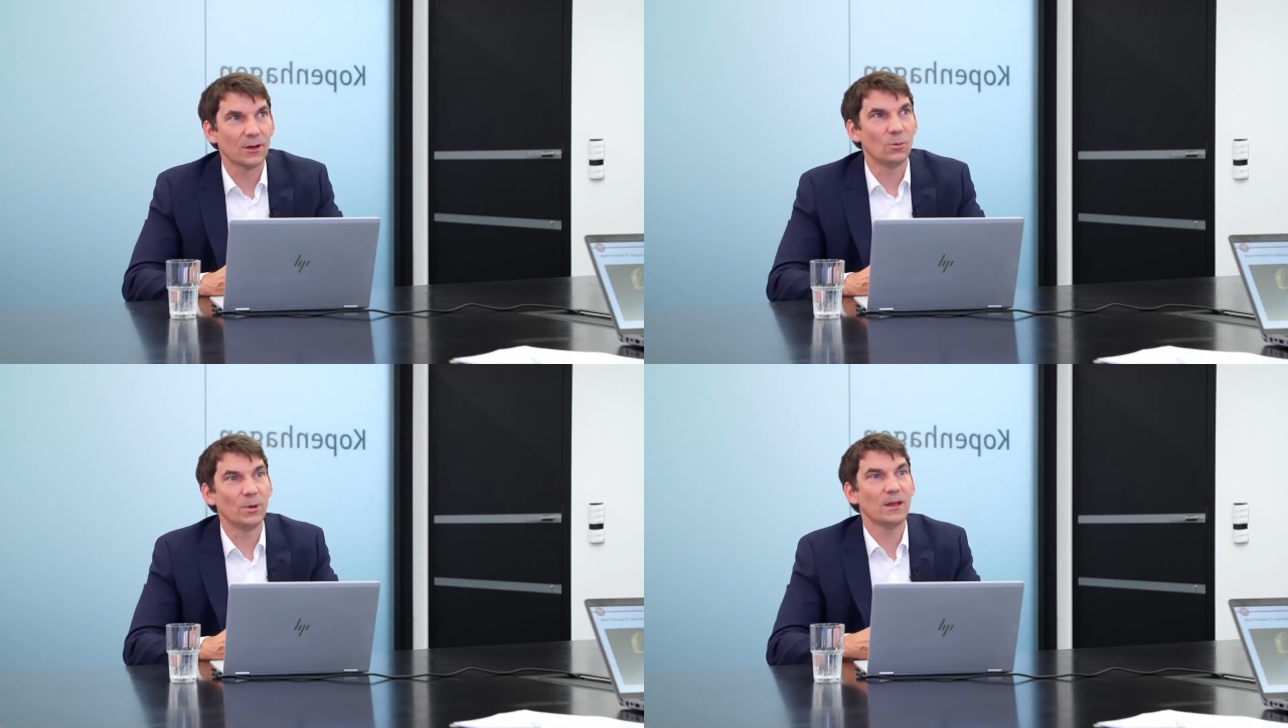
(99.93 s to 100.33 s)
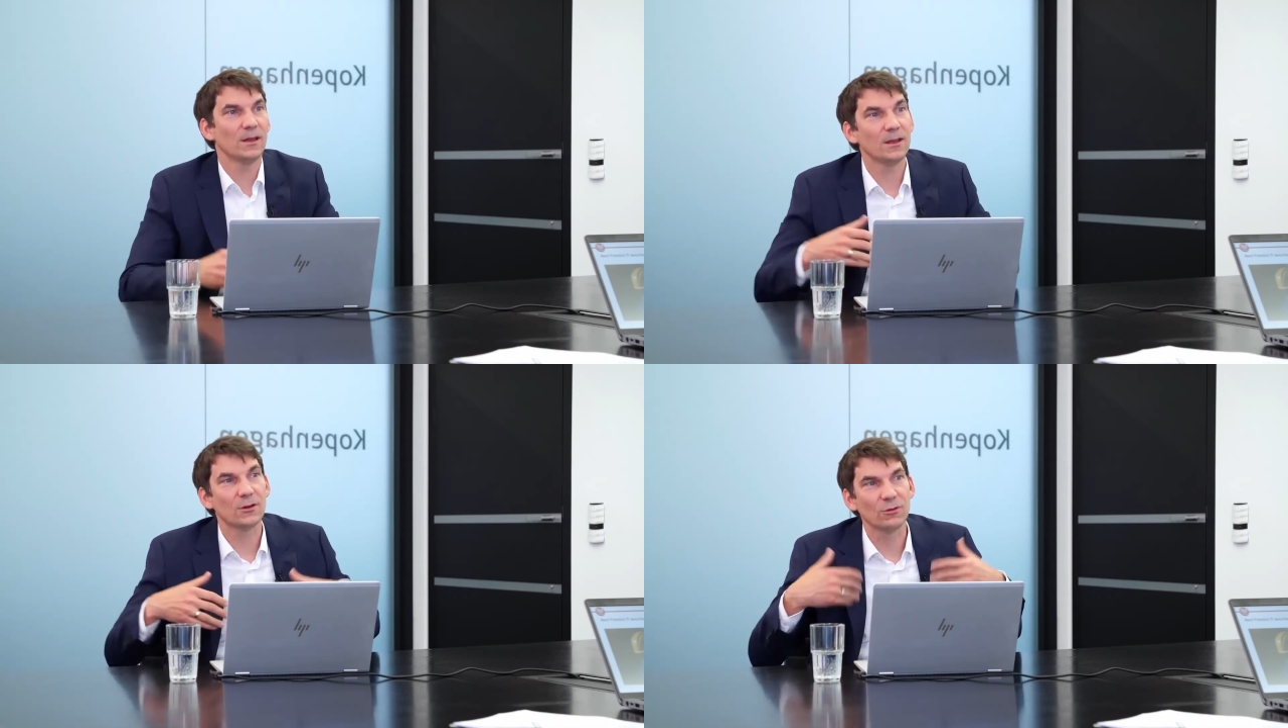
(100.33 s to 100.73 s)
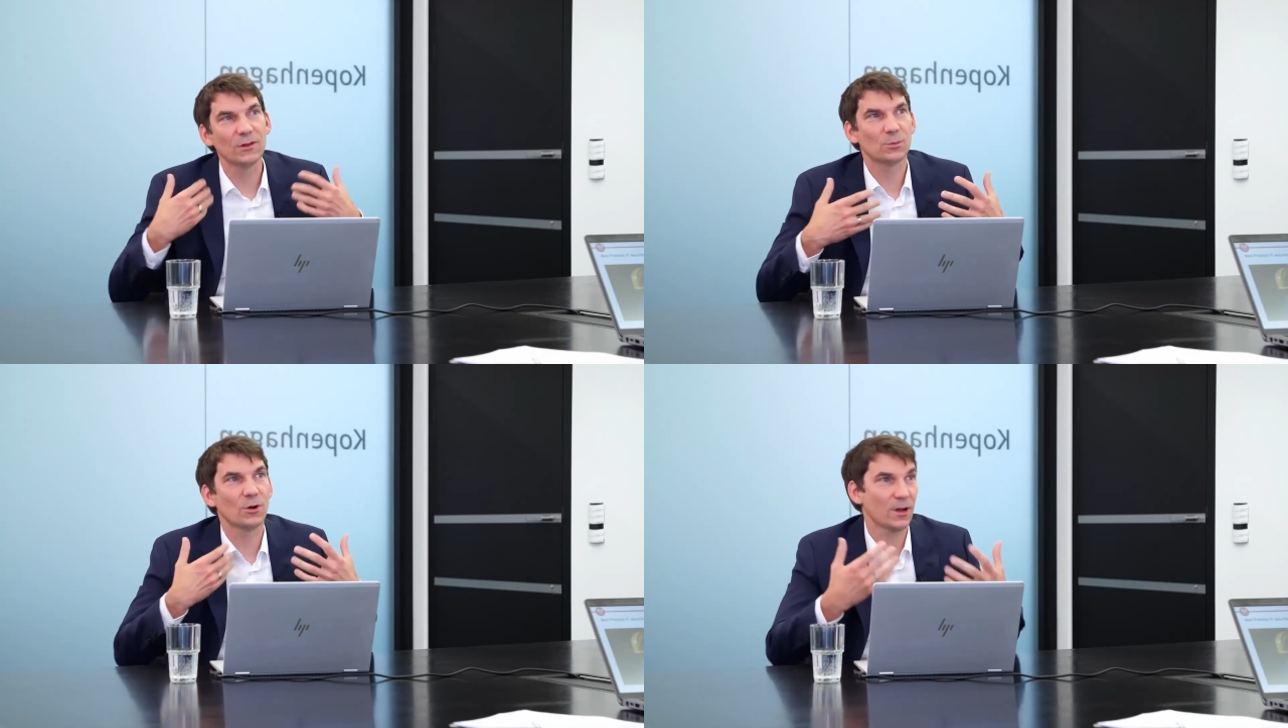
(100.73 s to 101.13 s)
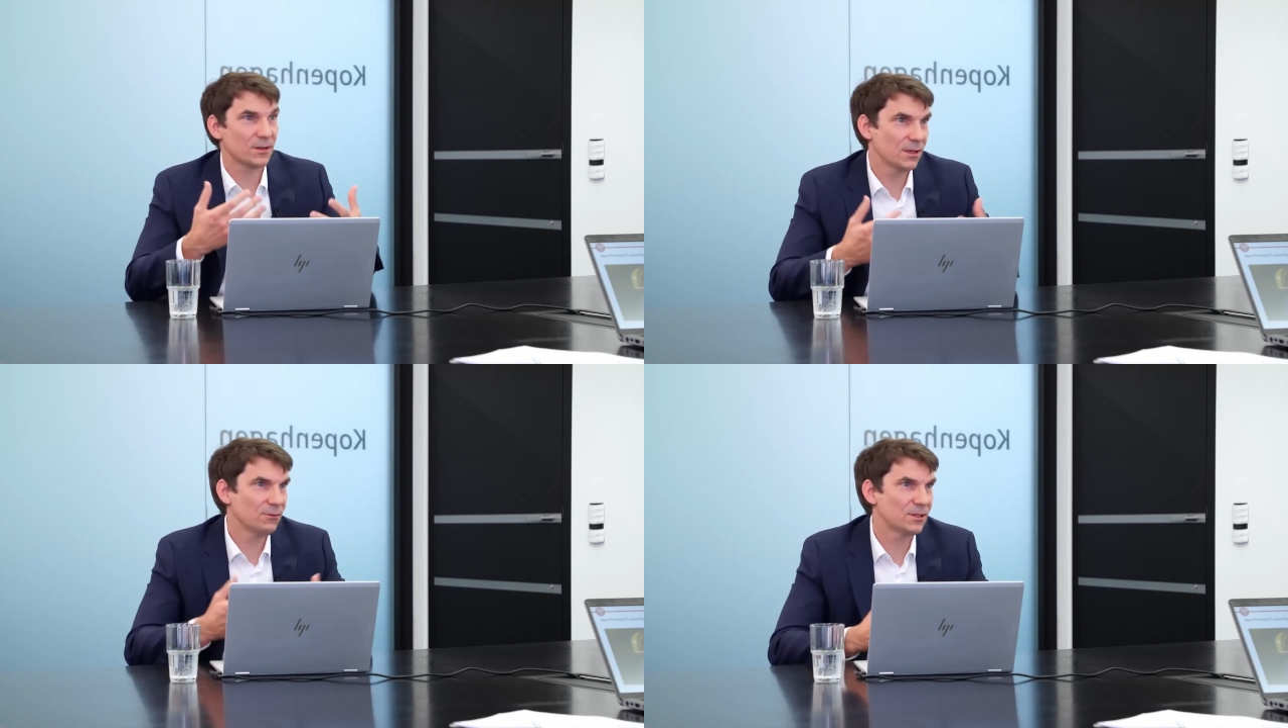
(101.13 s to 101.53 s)
we increase
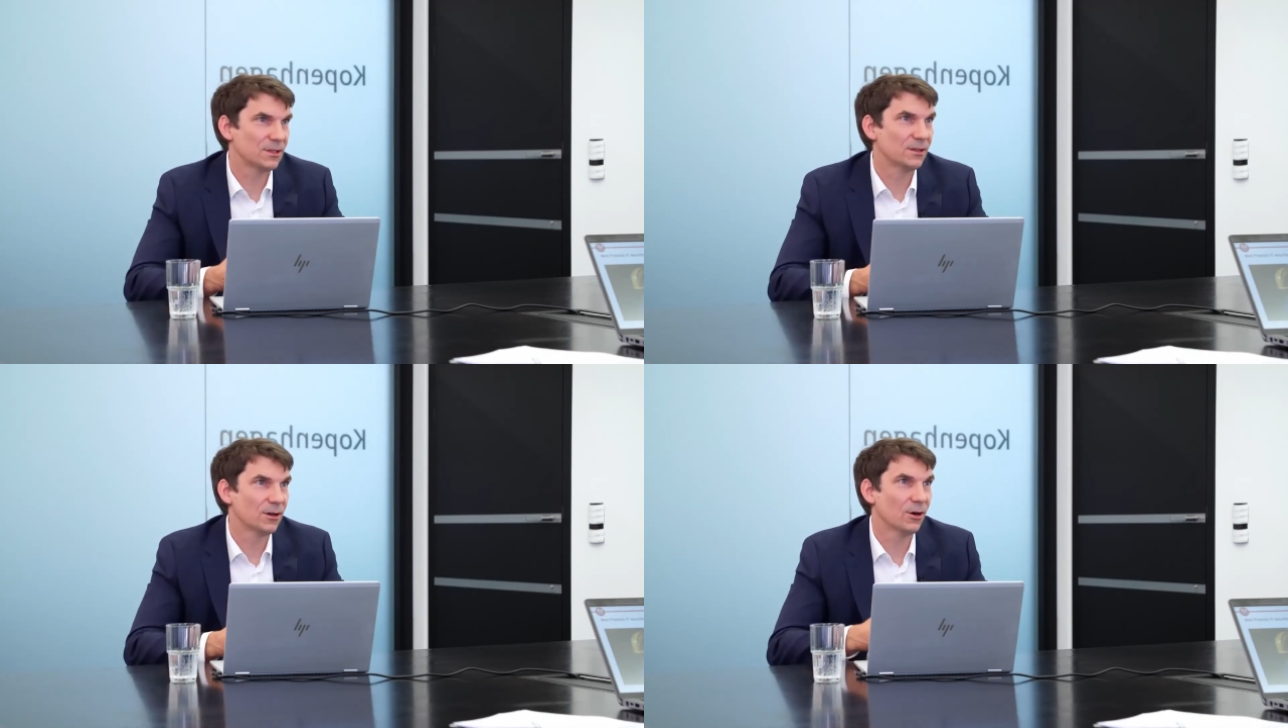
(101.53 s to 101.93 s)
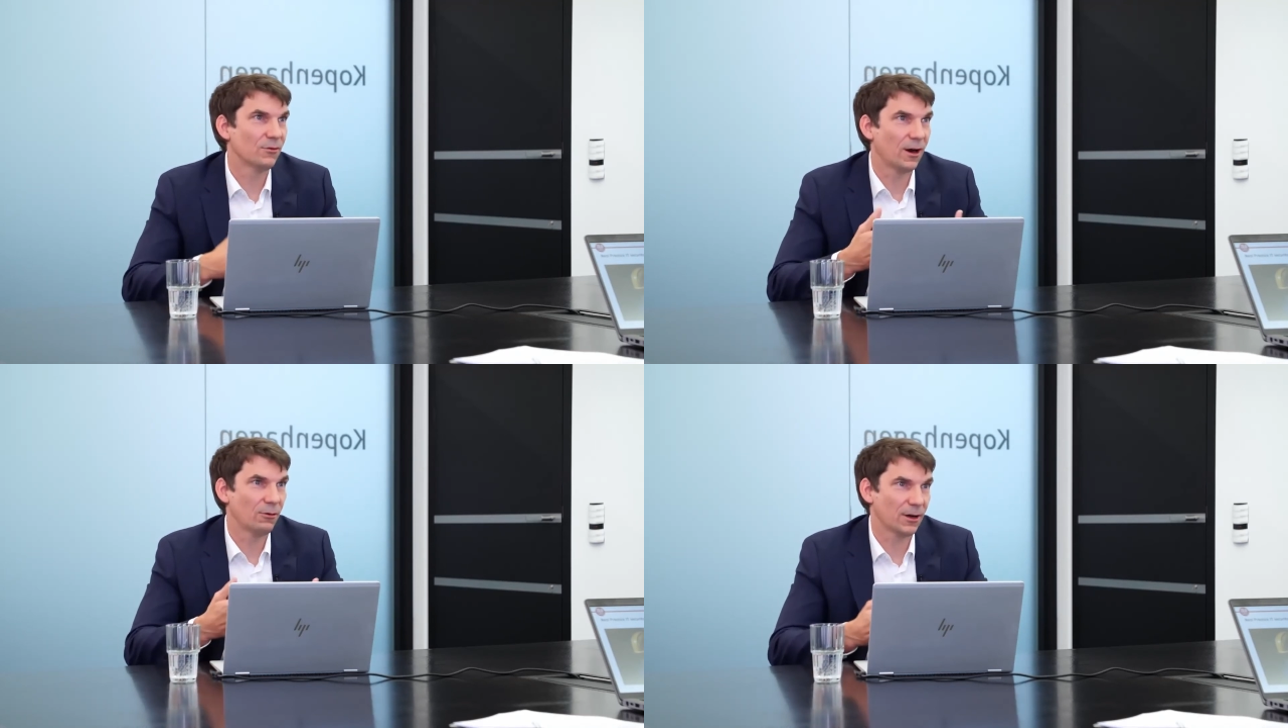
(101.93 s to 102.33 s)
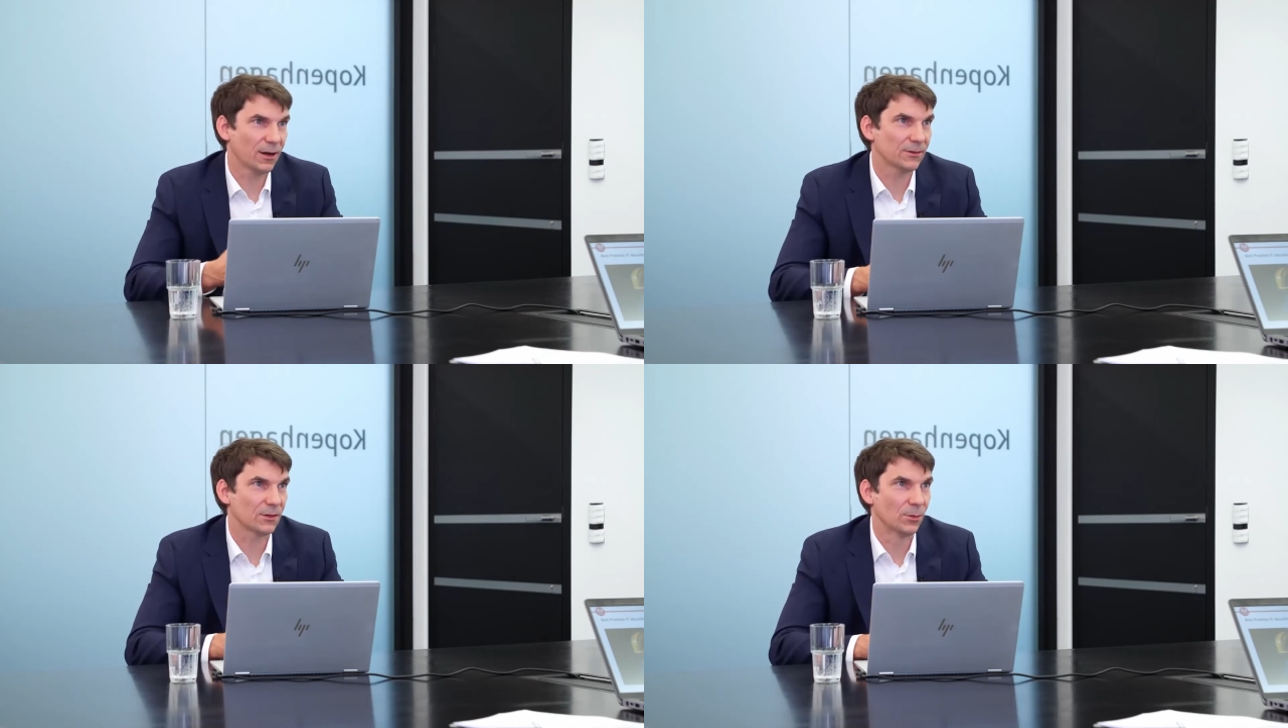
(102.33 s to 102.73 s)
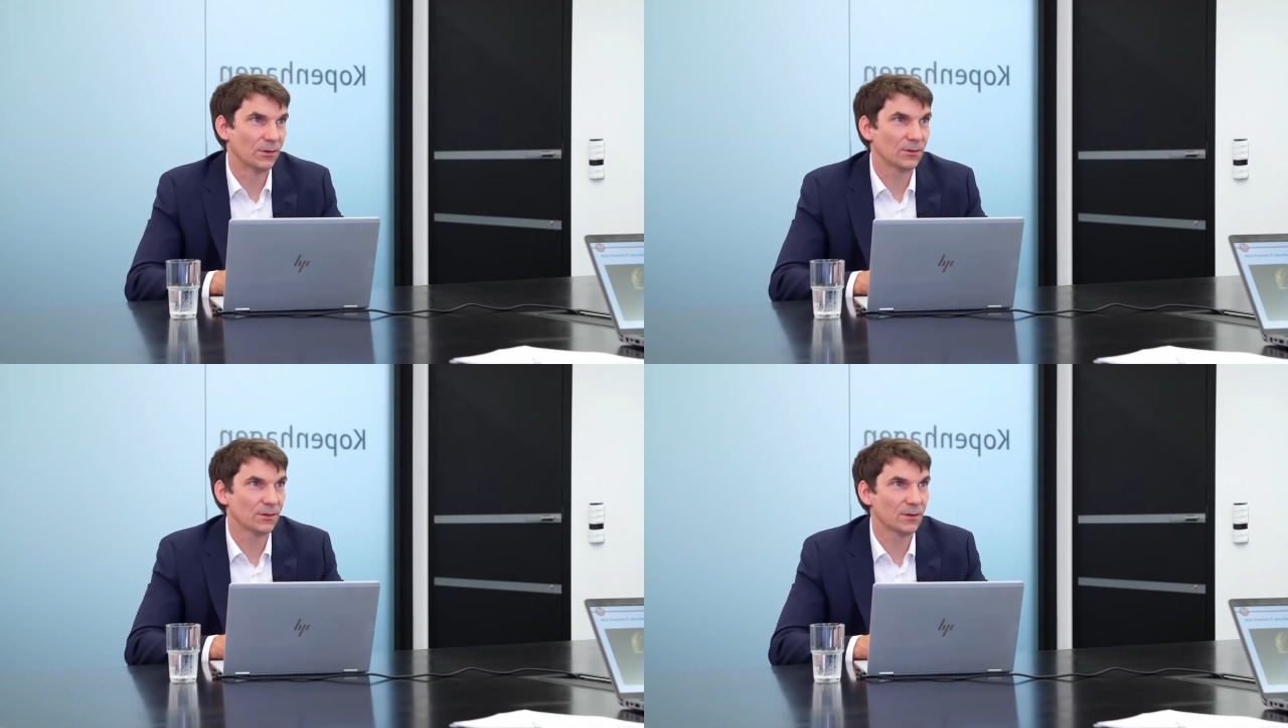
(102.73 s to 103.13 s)
productivity of our
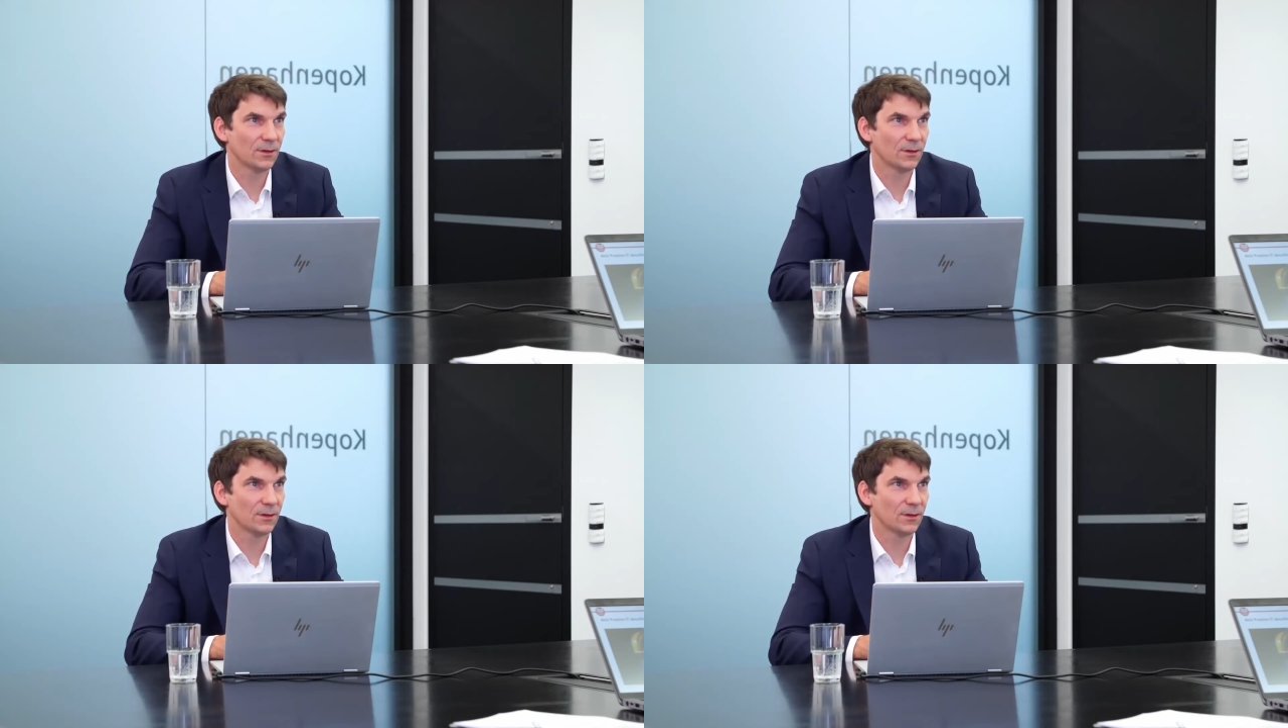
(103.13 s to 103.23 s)
customers.